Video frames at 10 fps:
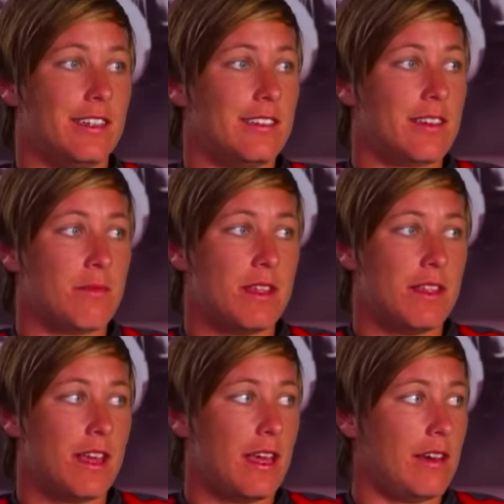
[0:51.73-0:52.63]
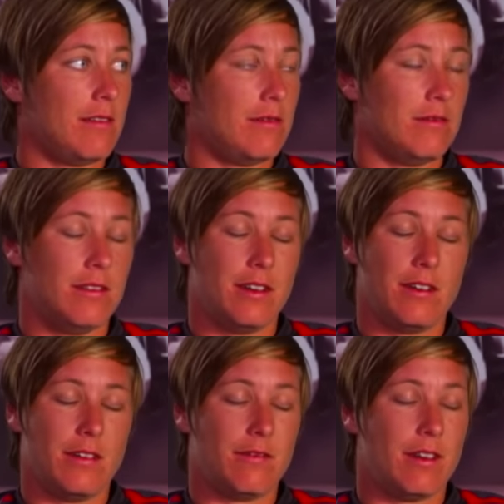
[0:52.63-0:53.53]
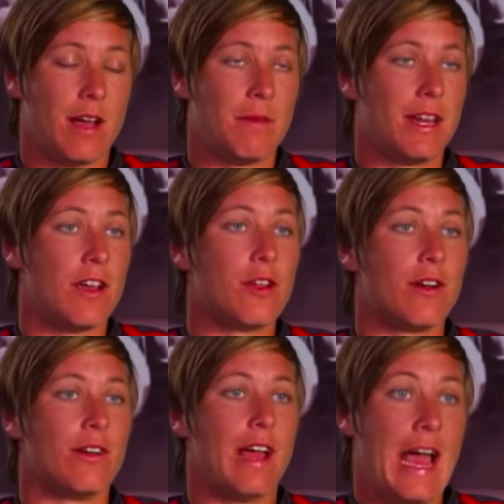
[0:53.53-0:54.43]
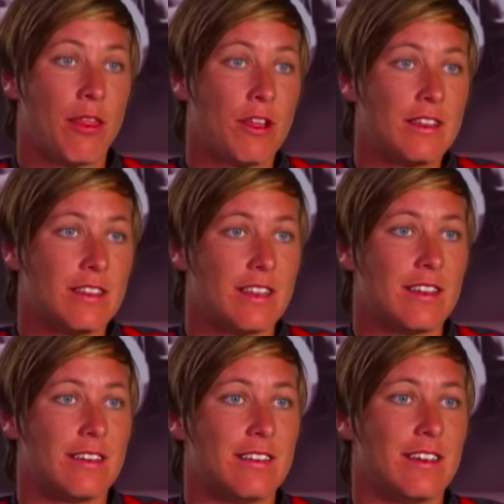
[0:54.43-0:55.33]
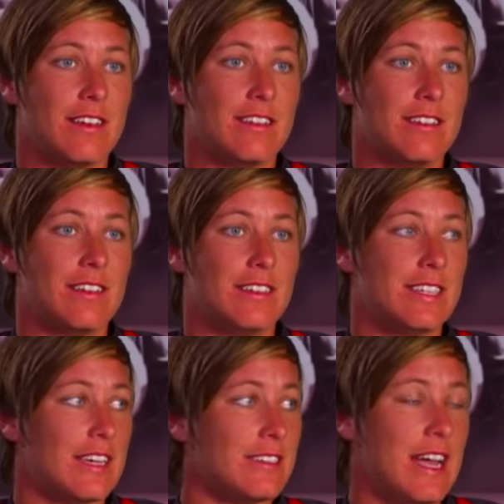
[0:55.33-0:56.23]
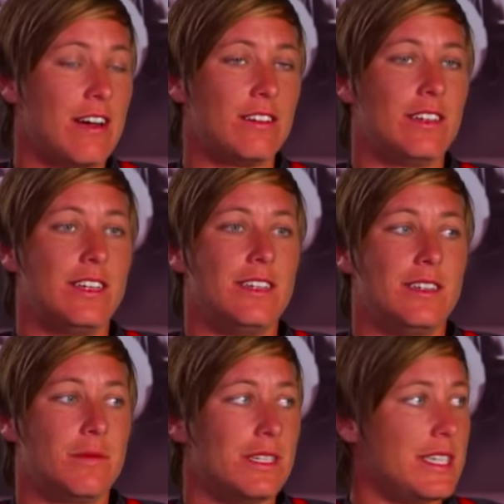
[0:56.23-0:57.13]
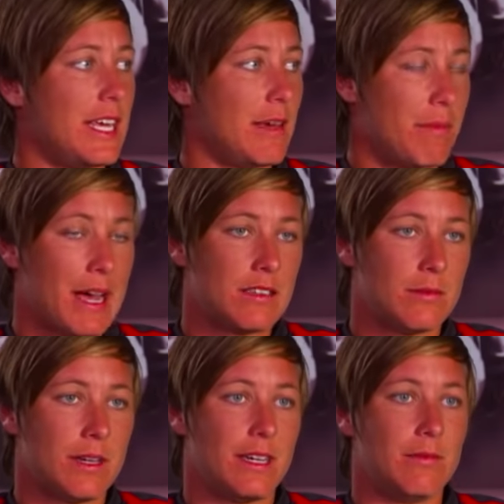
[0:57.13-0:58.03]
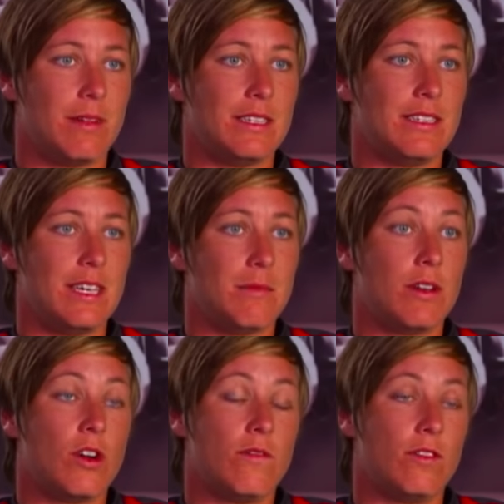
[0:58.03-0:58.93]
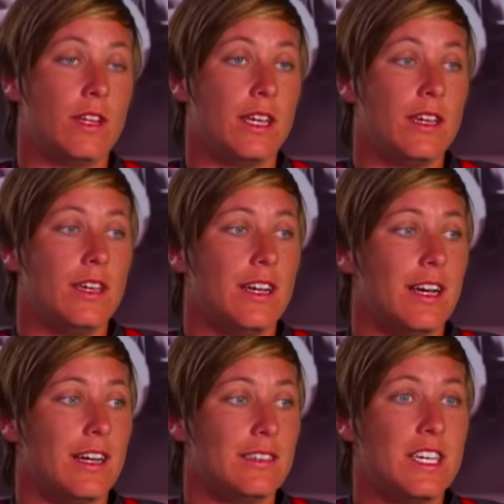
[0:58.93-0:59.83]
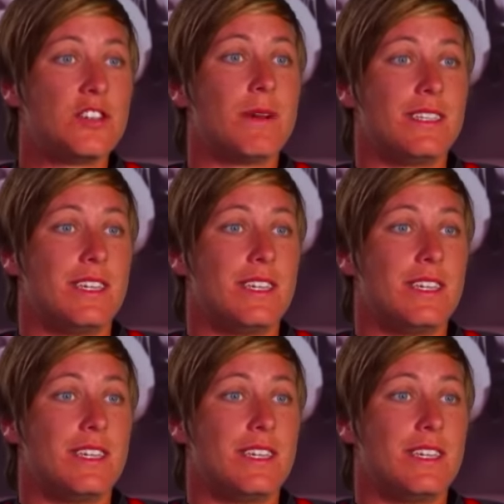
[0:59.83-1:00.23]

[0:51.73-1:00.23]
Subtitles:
It's something that not many other athletes get to test out. I'm gonna take it back to my team and hopefully teach my